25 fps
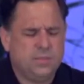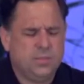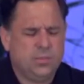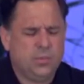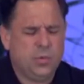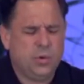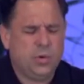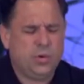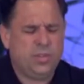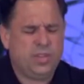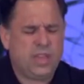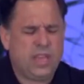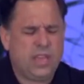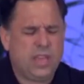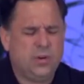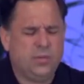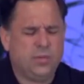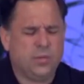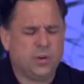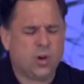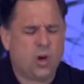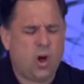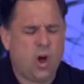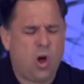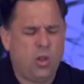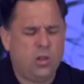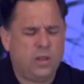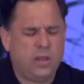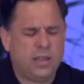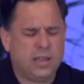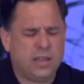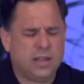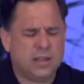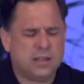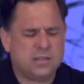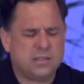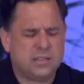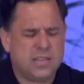Lord, thank you for calling
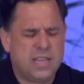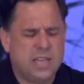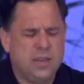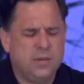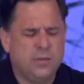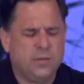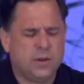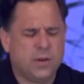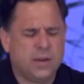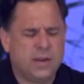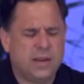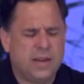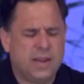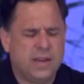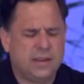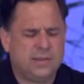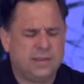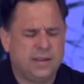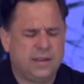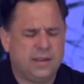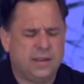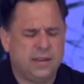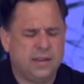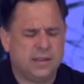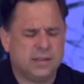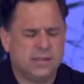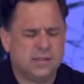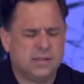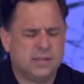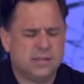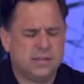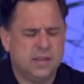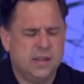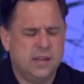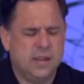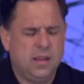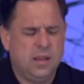us. Thank you for connecting us.